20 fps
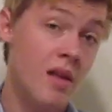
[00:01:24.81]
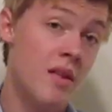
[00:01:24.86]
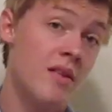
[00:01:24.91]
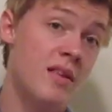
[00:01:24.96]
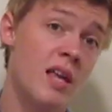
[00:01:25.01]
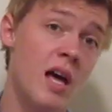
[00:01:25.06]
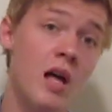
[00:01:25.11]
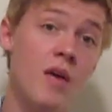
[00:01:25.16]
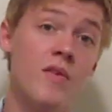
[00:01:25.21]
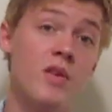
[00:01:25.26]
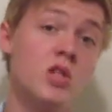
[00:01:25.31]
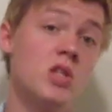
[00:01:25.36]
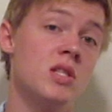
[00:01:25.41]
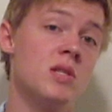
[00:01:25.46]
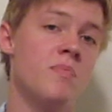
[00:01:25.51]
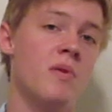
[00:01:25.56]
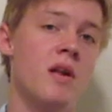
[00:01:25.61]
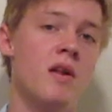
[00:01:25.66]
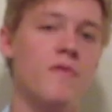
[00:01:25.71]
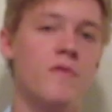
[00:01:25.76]
television's
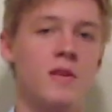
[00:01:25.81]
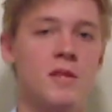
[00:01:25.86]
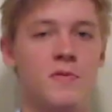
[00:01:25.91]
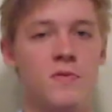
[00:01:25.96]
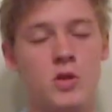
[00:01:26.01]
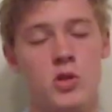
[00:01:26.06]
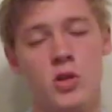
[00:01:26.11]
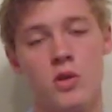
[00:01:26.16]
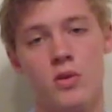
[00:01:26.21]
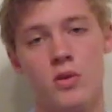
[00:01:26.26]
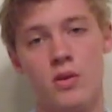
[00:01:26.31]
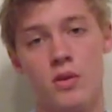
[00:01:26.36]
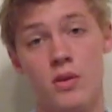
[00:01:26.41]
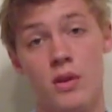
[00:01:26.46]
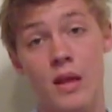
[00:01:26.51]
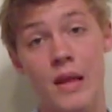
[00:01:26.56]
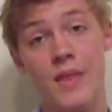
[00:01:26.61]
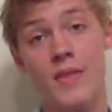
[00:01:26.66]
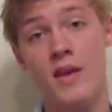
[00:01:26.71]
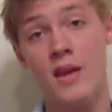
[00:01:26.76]
benefits for children,
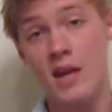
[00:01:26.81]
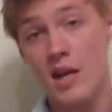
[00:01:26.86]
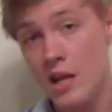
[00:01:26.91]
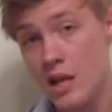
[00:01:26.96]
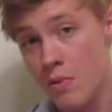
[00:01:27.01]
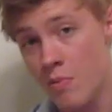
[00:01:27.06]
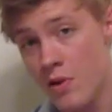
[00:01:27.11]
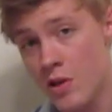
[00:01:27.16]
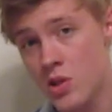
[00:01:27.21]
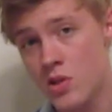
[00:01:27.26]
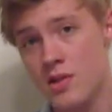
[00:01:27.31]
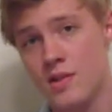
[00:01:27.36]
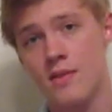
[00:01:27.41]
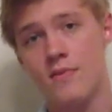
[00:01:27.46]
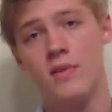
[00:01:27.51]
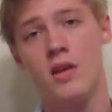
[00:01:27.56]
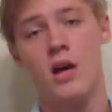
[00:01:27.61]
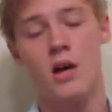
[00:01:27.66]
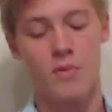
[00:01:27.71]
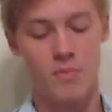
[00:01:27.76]
the inhibitions
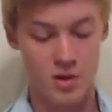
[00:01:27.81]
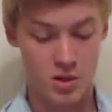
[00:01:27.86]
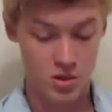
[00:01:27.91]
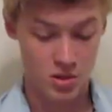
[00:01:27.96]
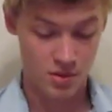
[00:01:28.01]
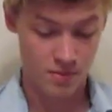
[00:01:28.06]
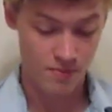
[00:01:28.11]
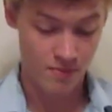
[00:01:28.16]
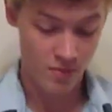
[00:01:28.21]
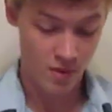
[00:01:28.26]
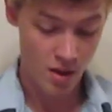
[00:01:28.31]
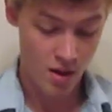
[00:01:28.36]
of television,